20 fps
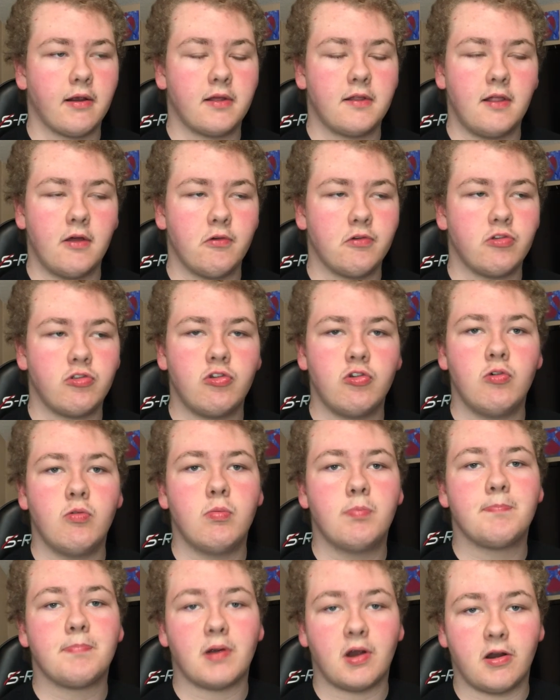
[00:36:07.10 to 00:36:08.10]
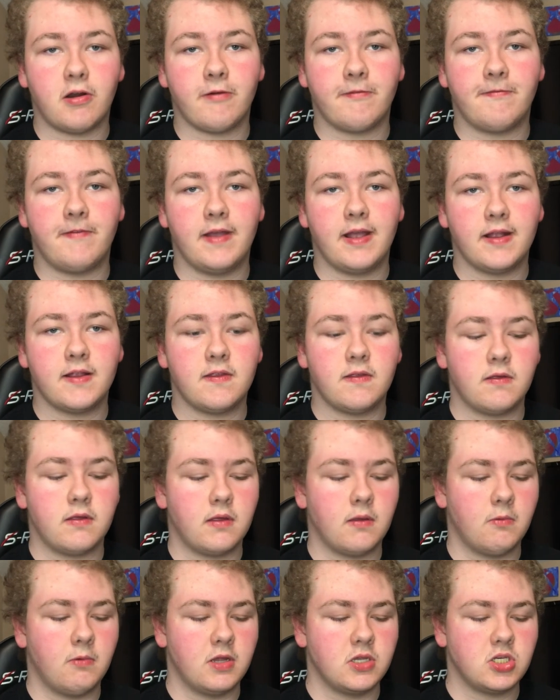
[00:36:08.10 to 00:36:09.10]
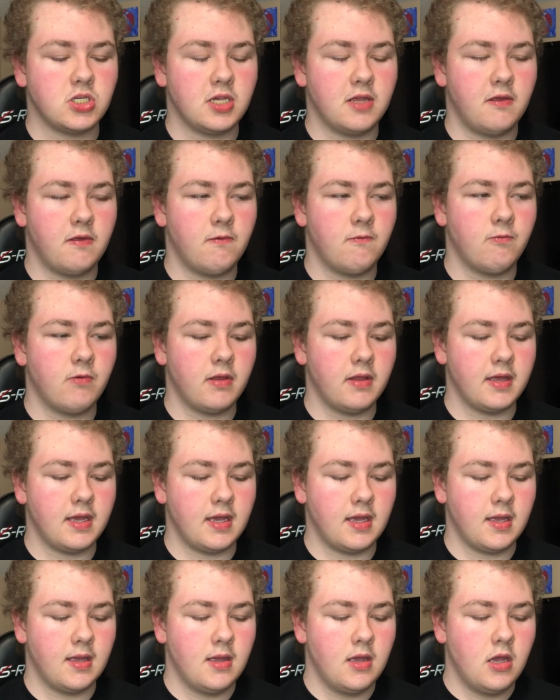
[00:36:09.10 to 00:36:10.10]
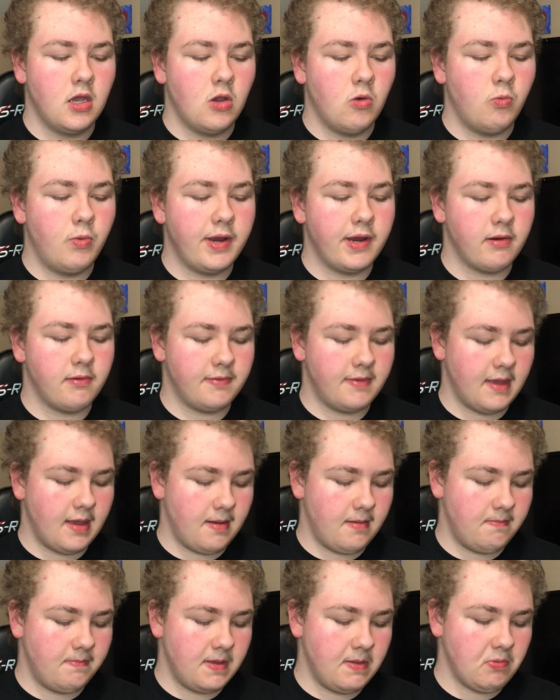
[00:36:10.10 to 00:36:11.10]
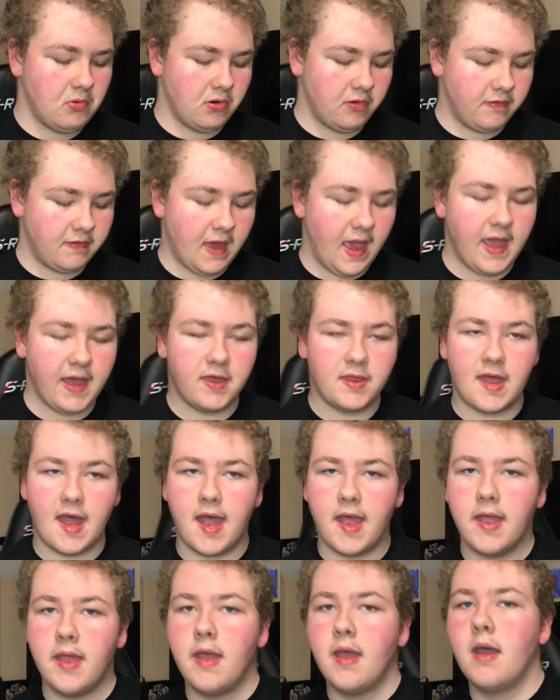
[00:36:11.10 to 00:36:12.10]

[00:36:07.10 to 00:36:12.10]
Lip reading: close to perfect, which is really weird that people are saying that.